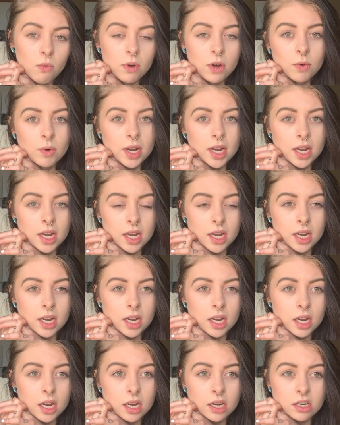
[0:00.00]
We
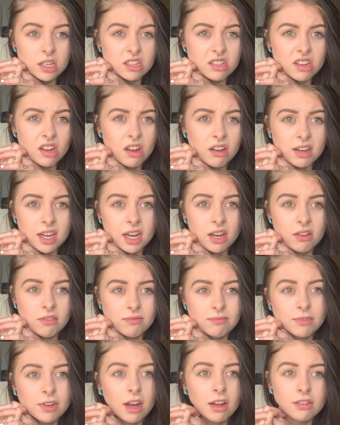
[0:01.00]
went and just hung
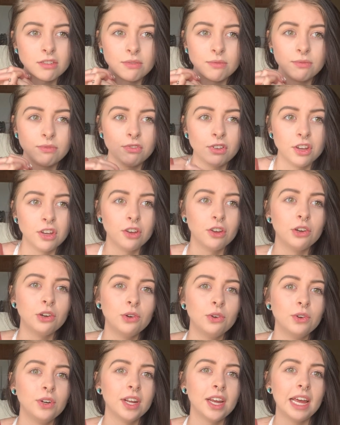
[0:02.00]
out, got some
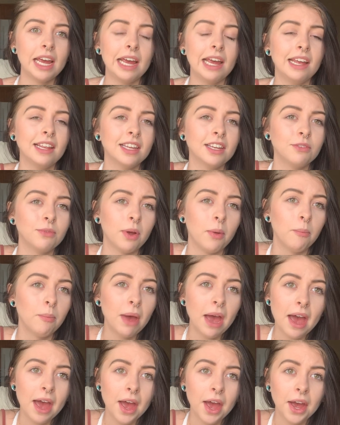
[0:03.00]
food, and then went
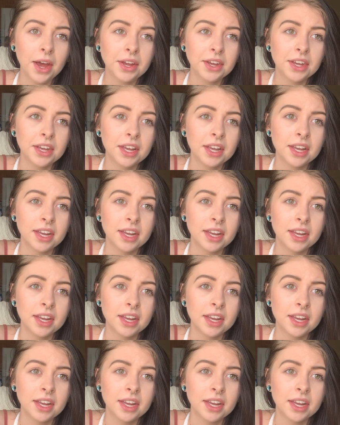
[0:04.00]
back.